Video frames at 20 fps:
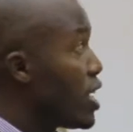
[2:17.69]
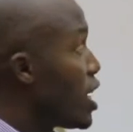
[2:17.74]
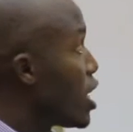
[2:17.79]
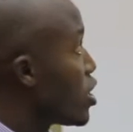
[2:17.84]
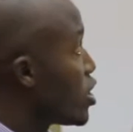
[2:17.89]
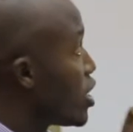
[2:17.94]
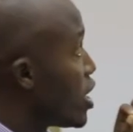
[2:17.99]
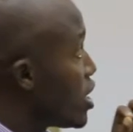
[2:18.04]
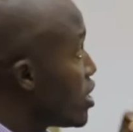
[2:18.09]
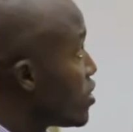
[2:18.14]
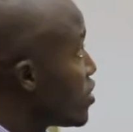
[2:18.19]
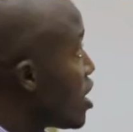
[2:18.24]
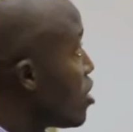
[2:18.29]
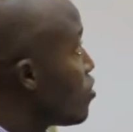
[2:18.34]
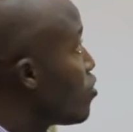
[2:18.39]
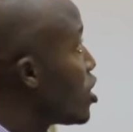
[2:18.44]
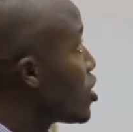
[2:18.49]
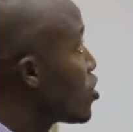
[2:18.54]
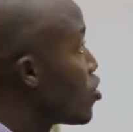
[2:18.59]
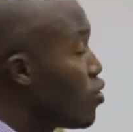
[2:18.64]
are
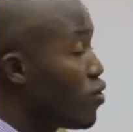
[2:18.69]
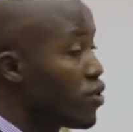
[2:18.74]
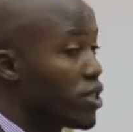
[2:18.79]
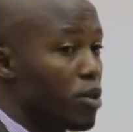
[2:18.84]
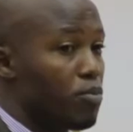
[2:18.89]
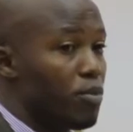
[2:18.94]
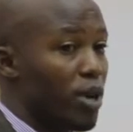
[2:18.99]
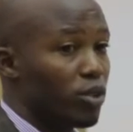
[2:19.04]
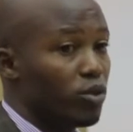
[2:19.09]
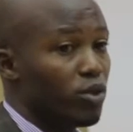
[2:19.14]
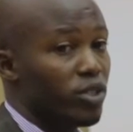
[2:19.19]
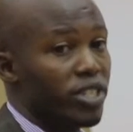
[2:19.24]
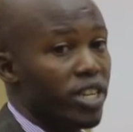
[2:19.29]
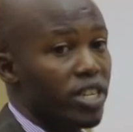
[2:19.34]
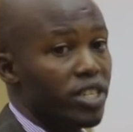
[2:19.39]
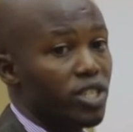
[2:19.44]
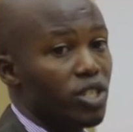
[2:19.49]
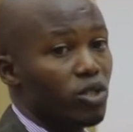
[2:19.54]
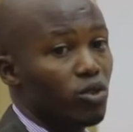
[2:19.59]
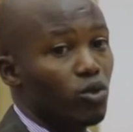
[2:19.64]
reservoirs of the pathogens,